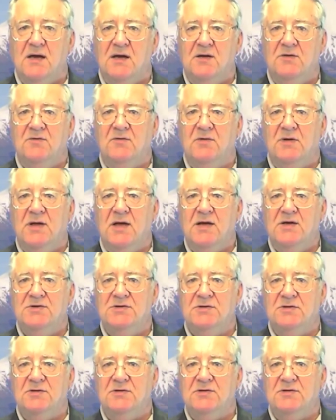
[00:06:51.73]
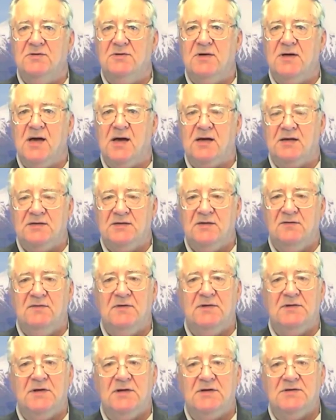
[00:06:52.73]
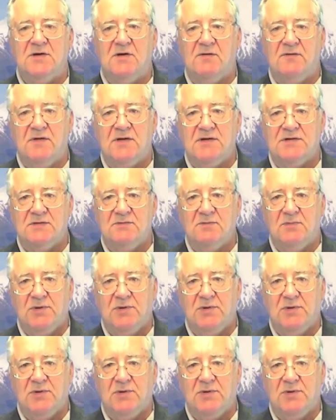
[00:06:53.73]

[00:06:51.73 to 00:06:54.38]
in relation to the activities of his